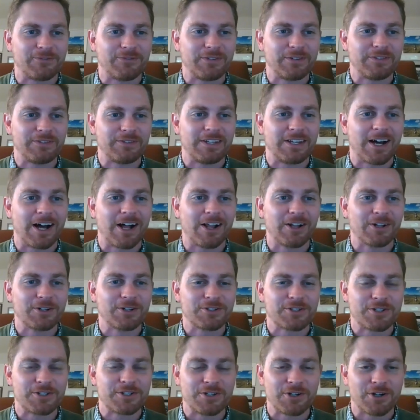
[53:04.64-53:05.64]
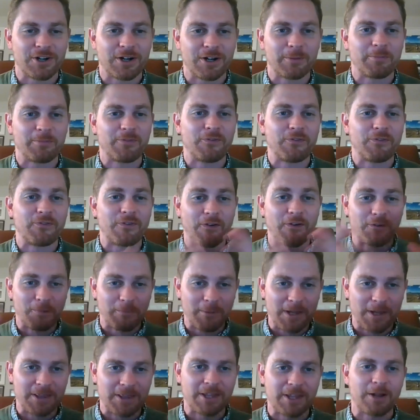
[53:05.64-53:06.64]
of $50 in Europe. If you've ever
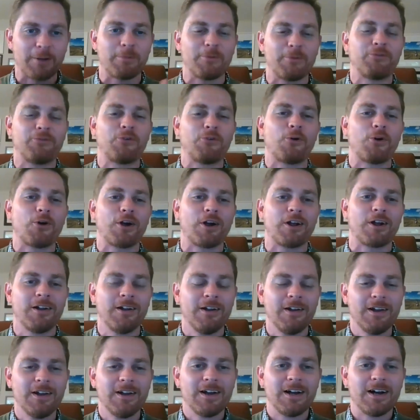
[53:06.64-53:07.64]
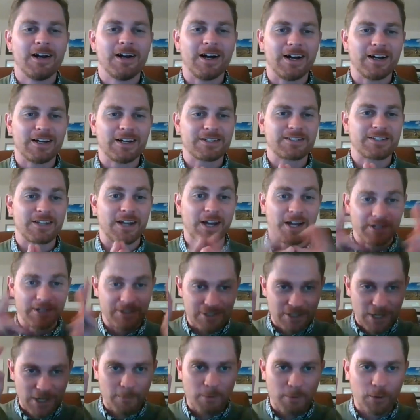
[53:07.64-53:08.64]
been there before, uh, a
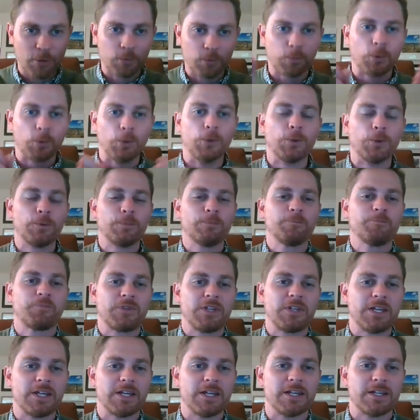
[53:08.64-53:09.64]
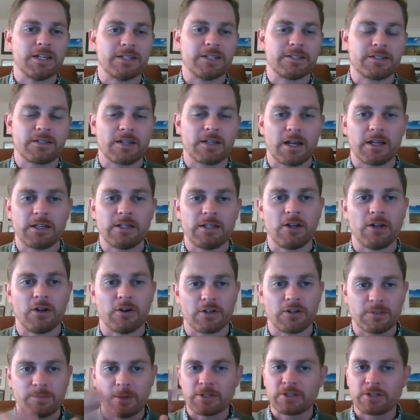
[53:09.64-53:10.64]
double room is, uh, you know,
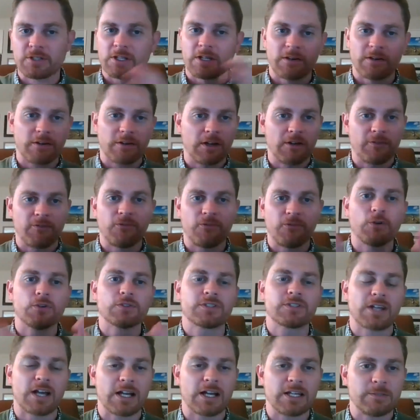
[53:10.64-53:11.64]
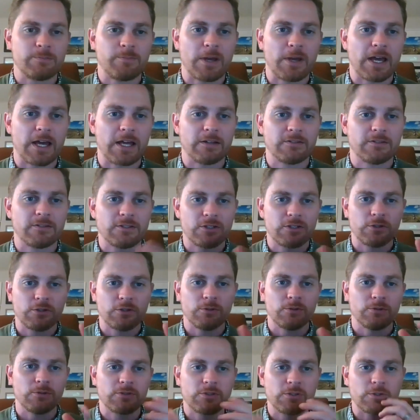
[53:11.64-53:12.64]
especially a, a, full size bed,
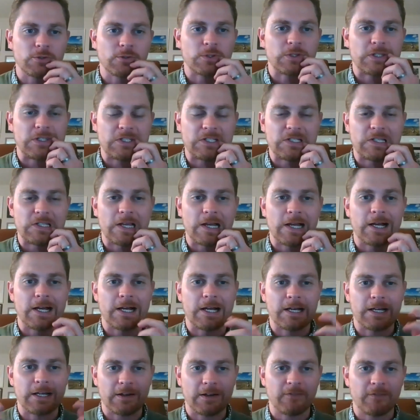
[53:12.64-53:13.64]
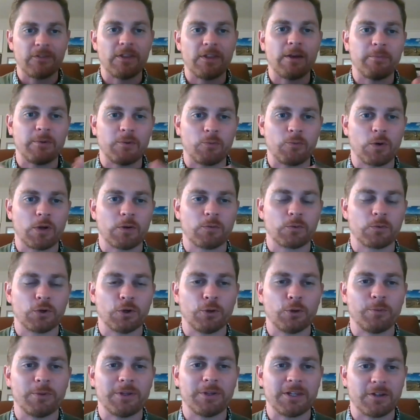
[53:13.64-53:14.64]
two, two uh, of them in one
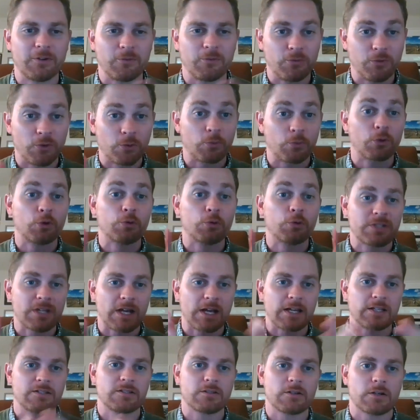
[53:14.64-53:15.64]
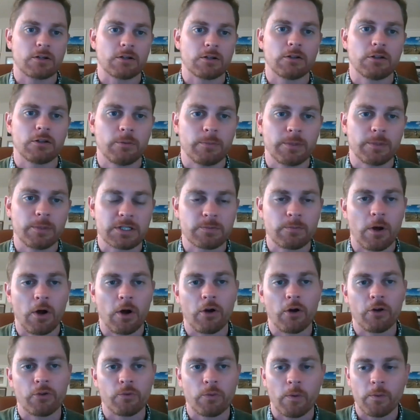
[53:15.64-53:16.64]
room. And the, the room sizes are a little bit
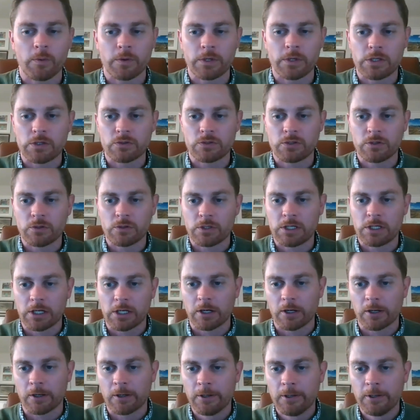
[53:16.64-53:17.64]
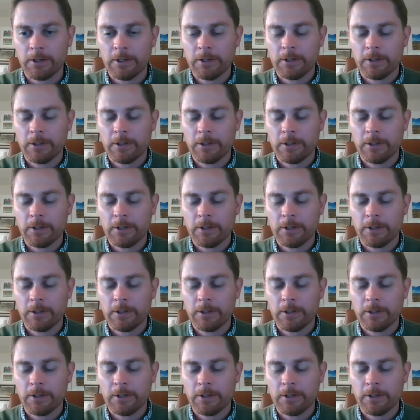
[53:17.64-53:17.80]
smaller than what we're used to here.